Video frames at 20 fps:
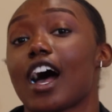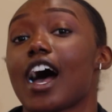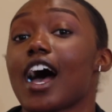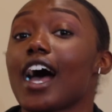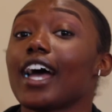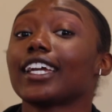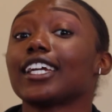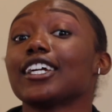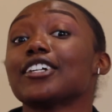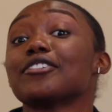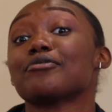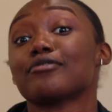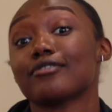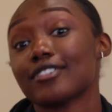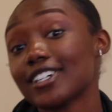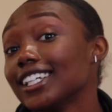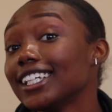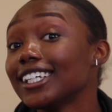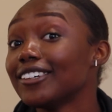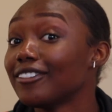I can
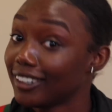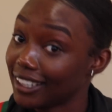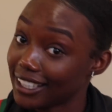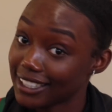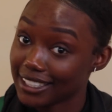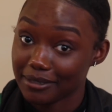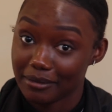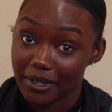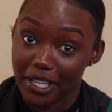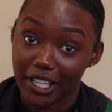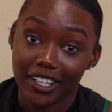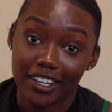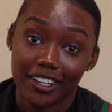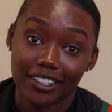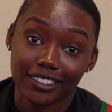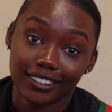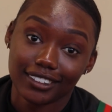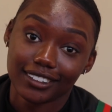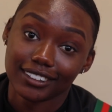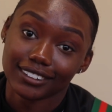really relate to my
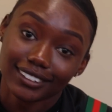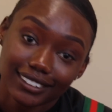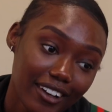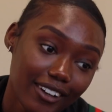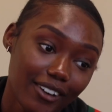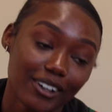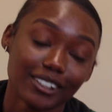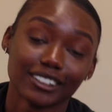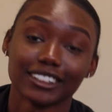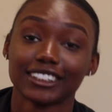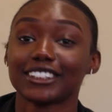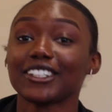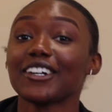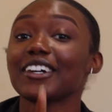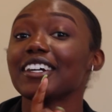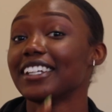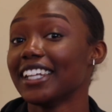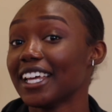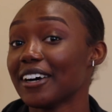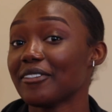character on
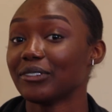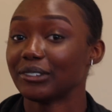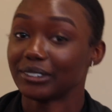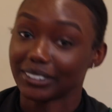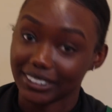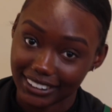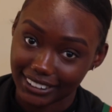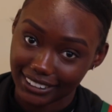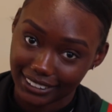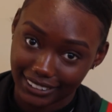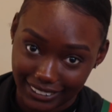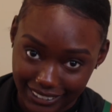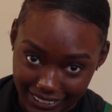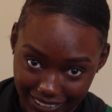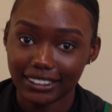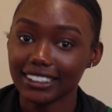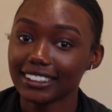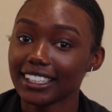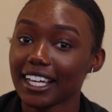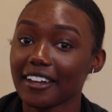certain levels.
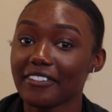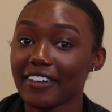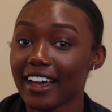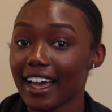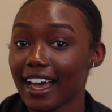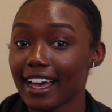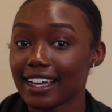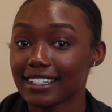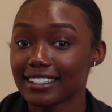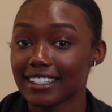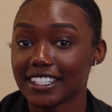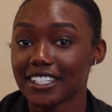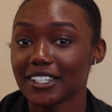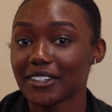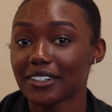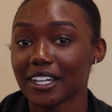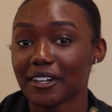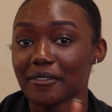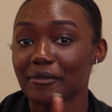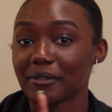She's not fast and she
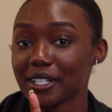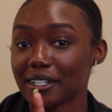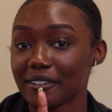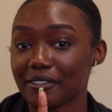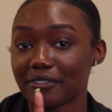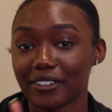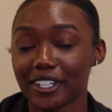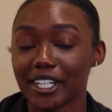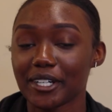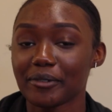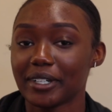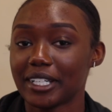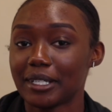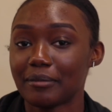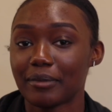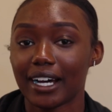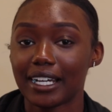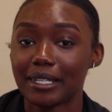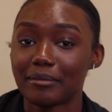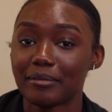don't like really flirting with
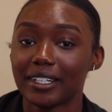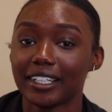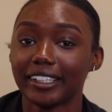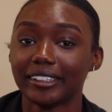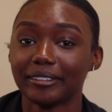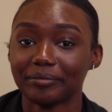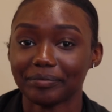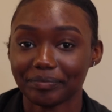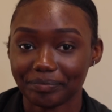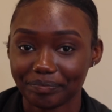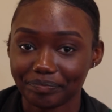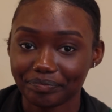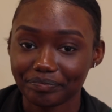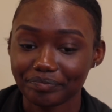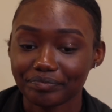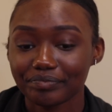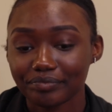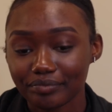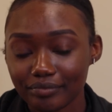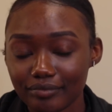anybody, but
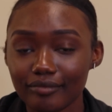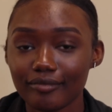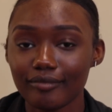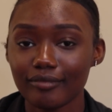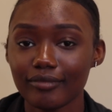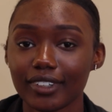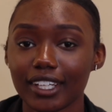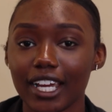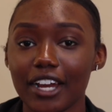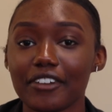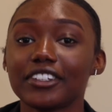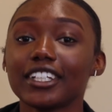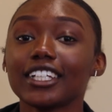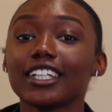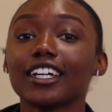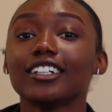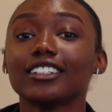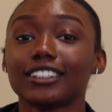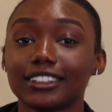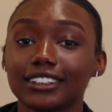
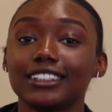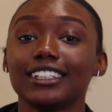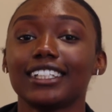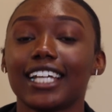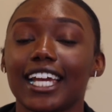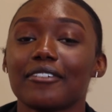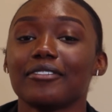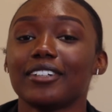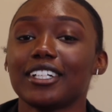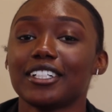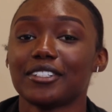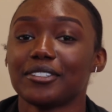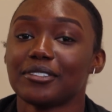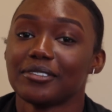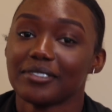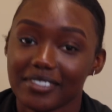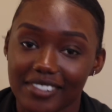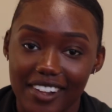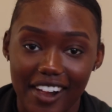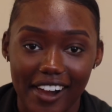everything else she can't relate to.